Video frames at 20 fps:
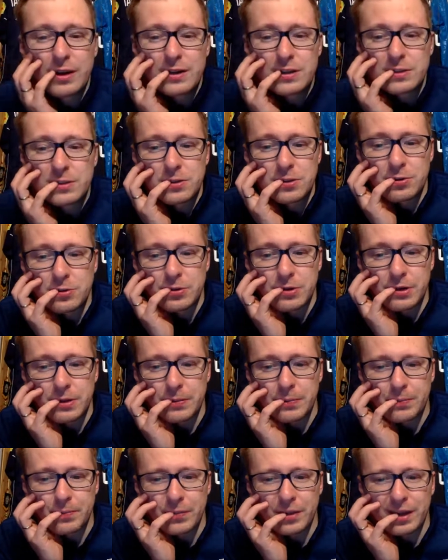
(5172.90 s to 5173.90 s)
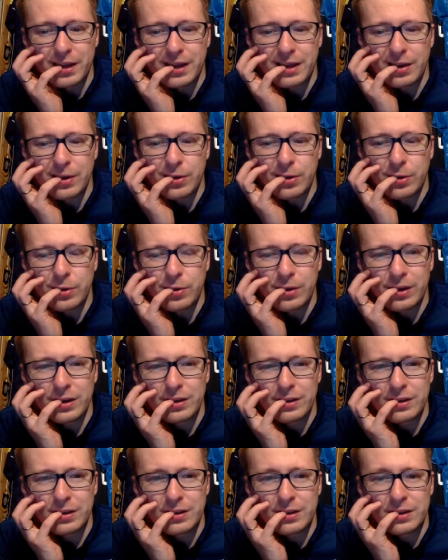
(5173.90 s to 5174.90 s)
So I don't know,
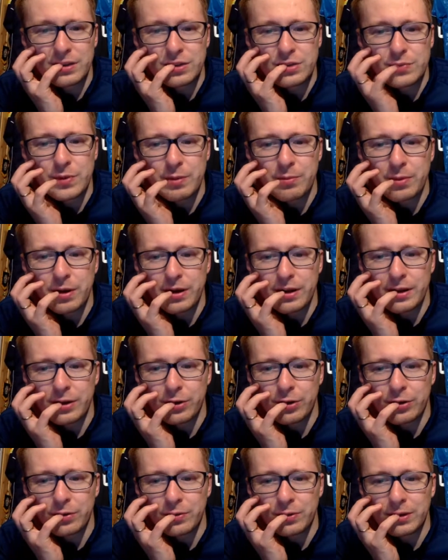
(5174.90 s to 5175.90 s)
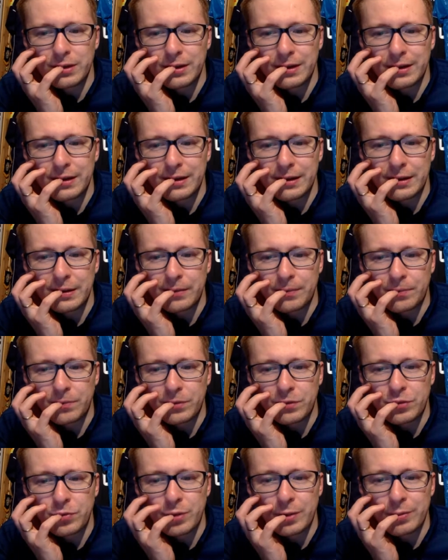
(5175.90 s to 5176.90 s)
and to spend money on
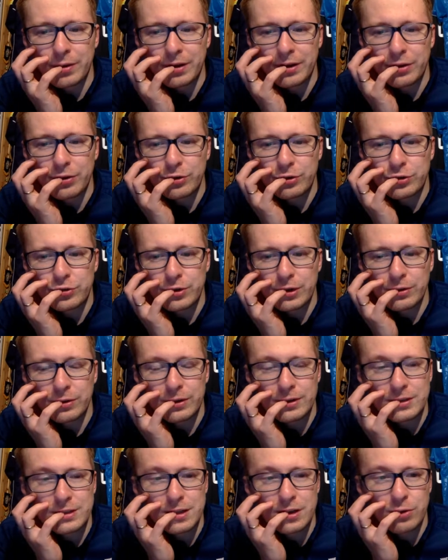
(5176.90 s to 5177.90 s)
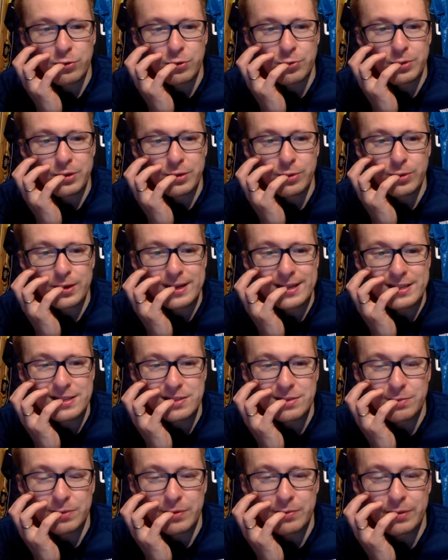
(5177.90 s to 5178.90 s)
Joao Cancelo would be a
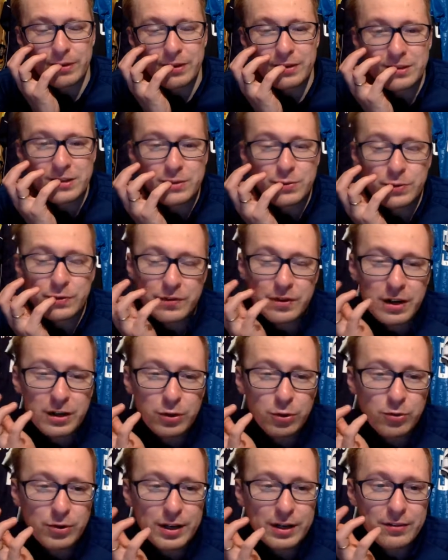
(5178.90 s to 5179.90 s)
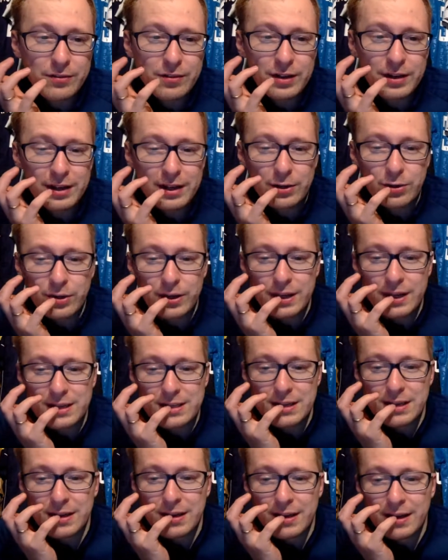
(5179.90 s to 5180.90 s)
waste, in my opinion, since we've got already Federico
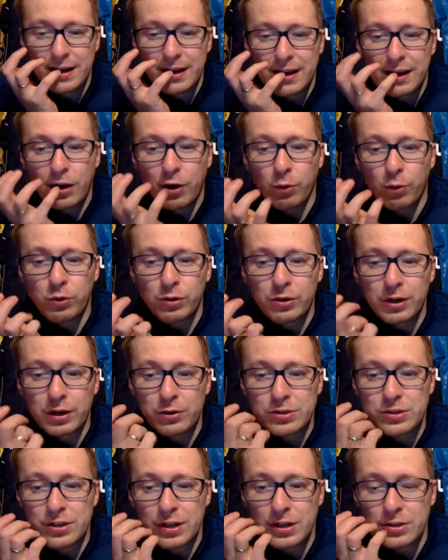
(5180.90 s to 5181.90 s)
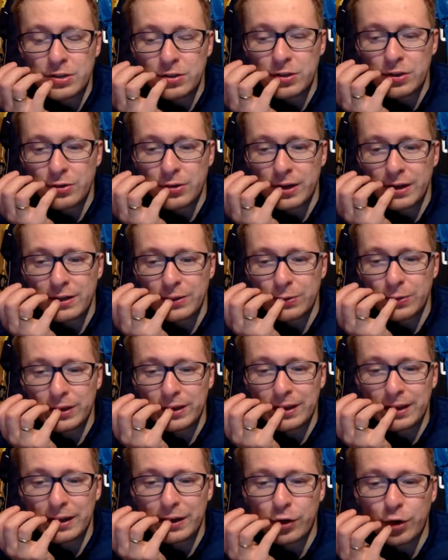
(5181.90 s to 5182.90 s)
Chiesa. Hope Cuadrado starts on the right.
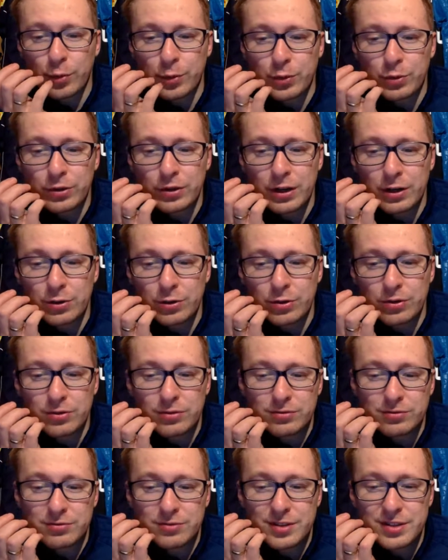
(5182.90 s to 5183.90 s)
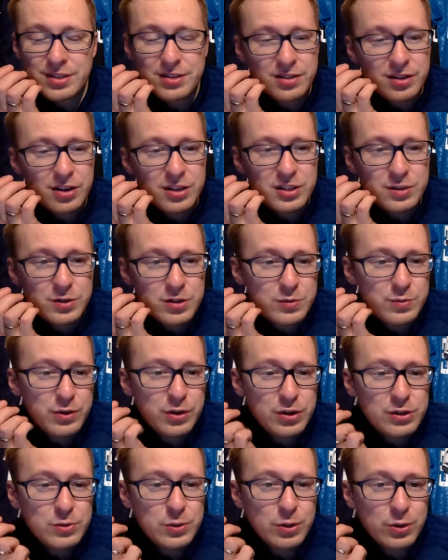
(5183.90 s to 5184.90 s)
Well, I hope Cuadrado starts just
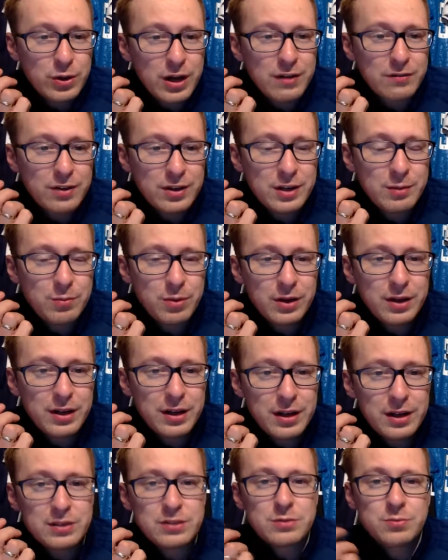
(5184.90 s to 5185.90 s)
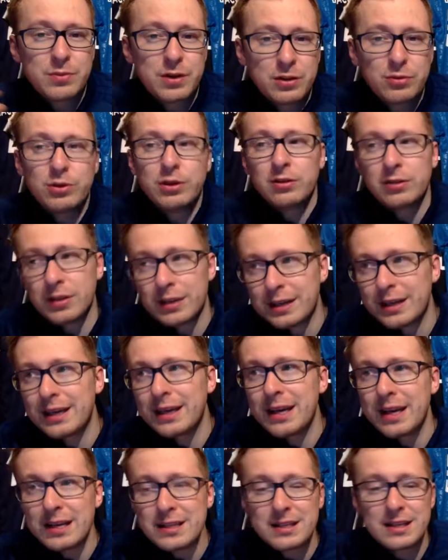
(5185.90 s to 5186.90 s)
because we don't have anybody else, man. Well,
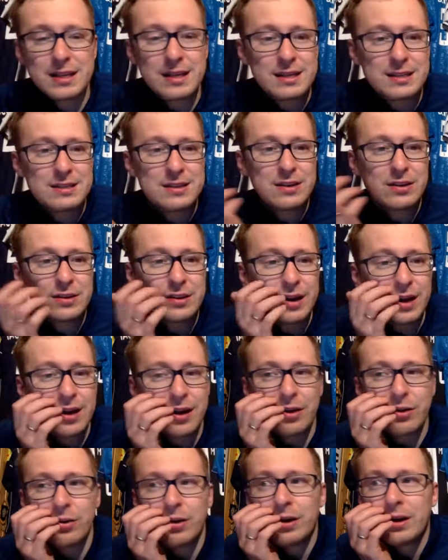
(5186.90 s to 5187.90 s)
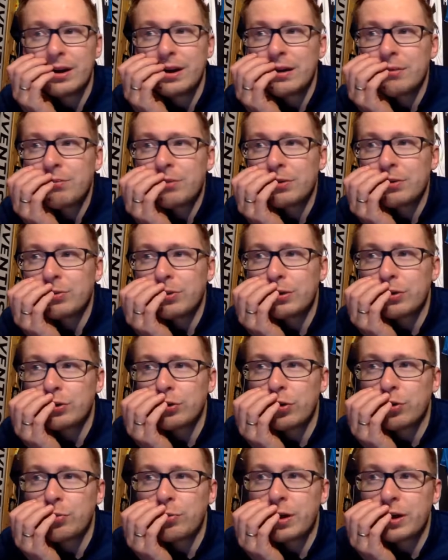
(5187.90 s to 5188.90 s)
Chiesa is there now, but we don't
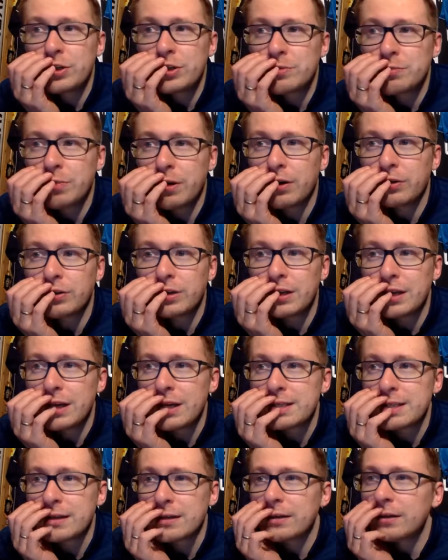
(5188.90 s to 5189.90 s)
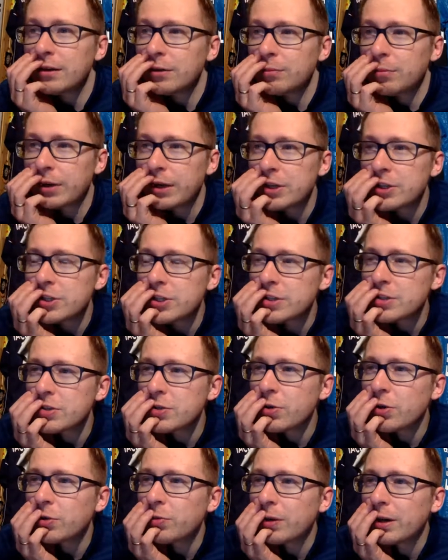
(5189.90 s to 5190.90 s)
know much about Chiesa. Oh, Brescia
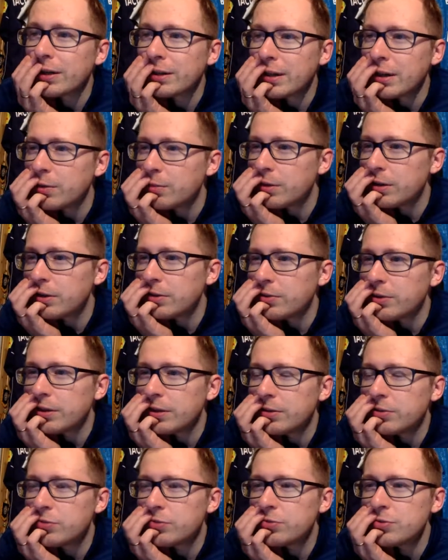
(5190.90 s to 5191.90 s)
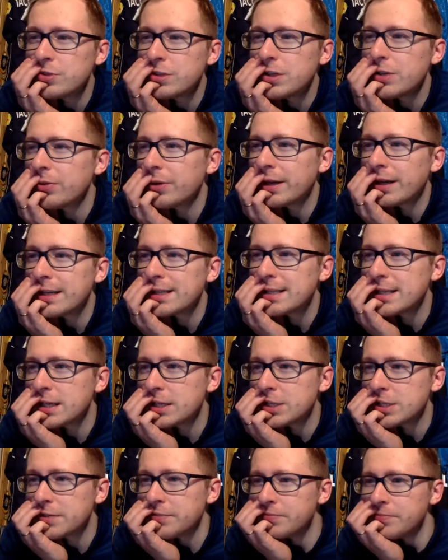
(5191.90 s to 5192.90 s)
scored right now, by the way, 2-0 against
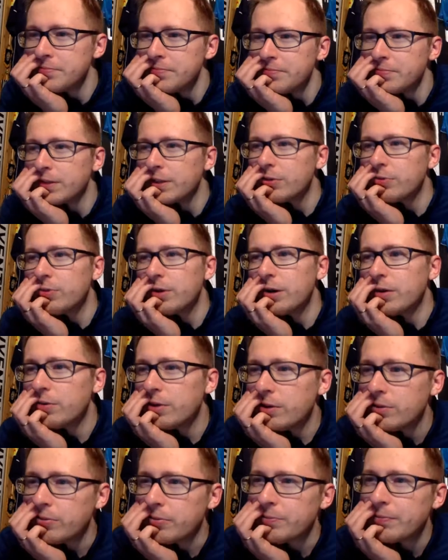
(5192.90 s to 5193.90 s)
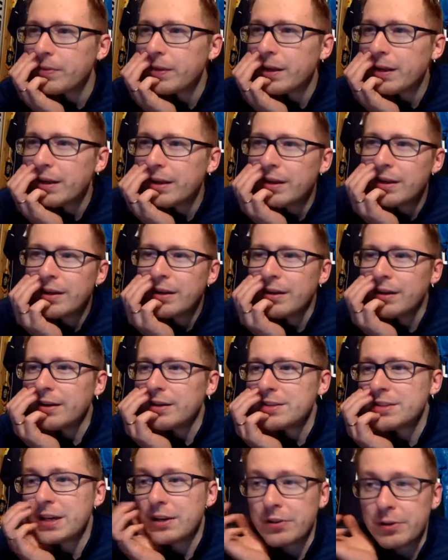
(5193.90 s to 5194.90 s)
Lecce. Wow.
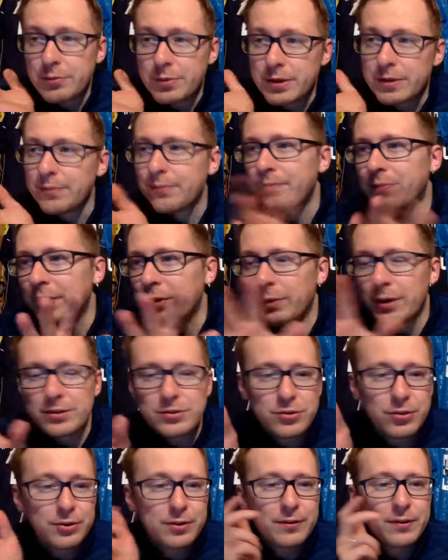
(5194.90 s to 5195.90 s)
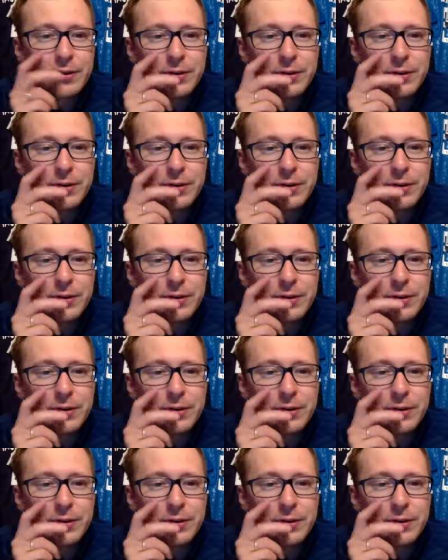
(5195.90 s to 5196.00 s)
Serie B. All right, sorry.